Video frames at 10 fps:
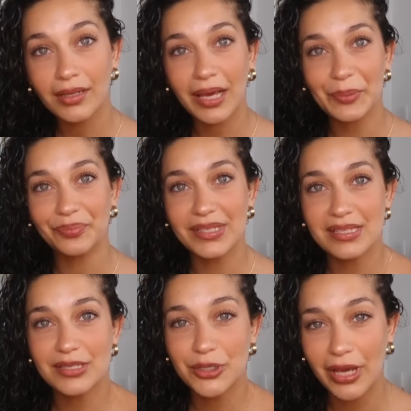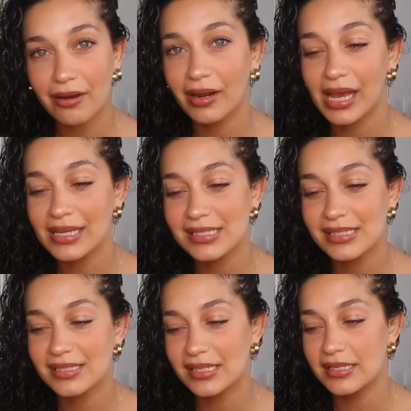And yeah, this is a new era, guys.
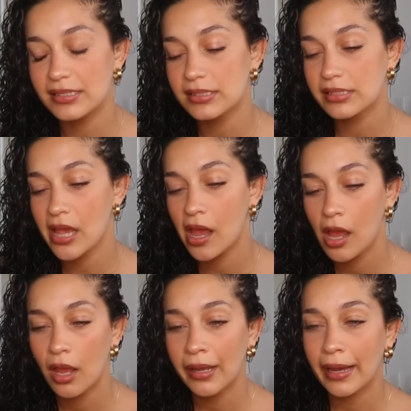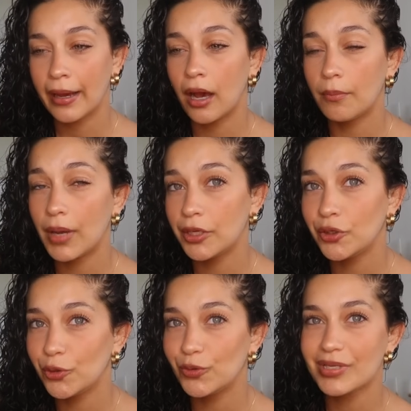This is um, a
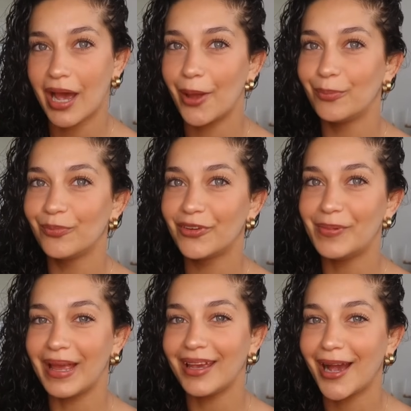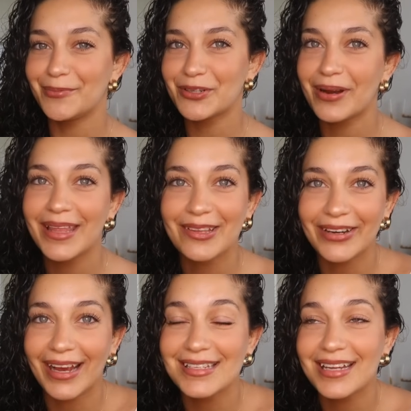new time for me. I'm
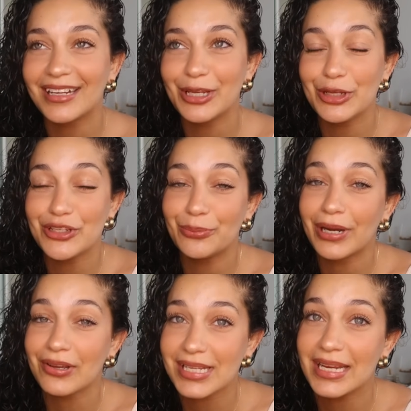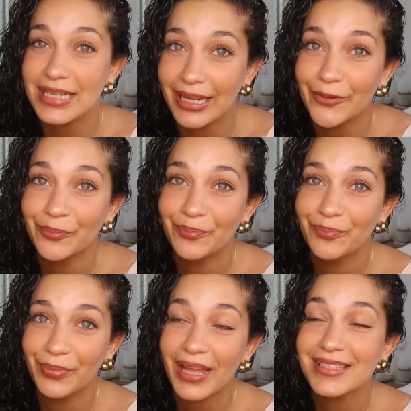23. I started YouTube when I was 18.
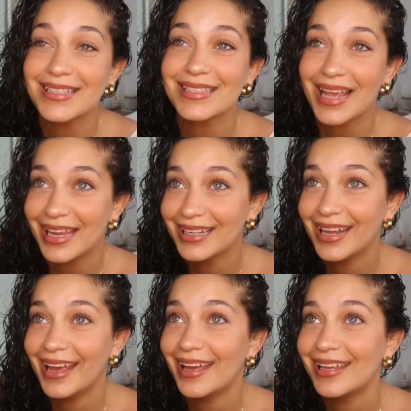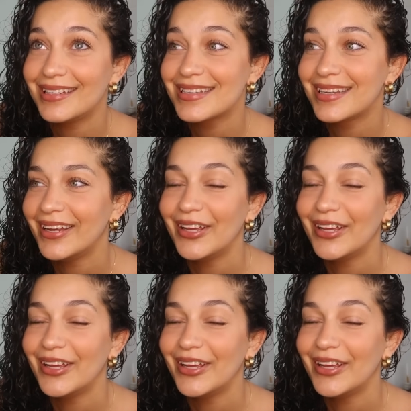That's insane. And